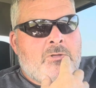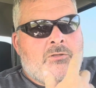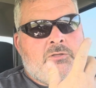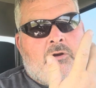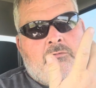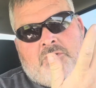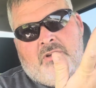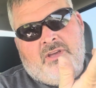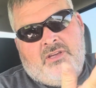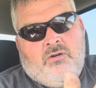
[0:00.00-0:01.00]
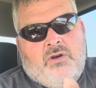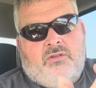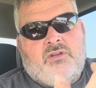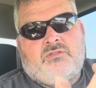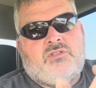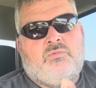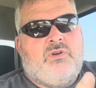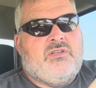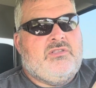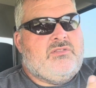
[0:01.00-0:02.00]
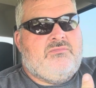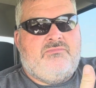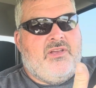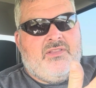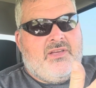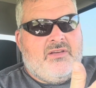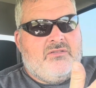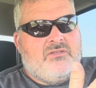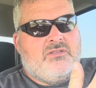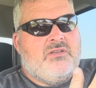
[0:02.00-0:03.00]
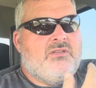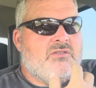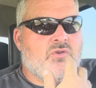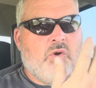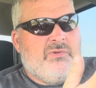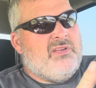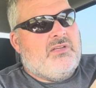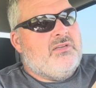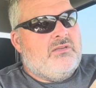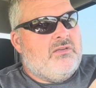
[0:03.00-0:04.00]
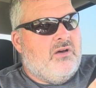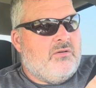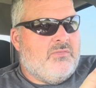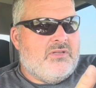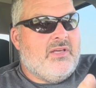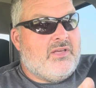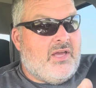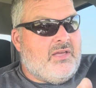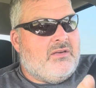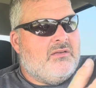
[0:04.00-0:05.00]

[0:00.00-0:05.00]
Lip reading: So they can go out on those as well as anything else. Normally doesn't on them, but they can.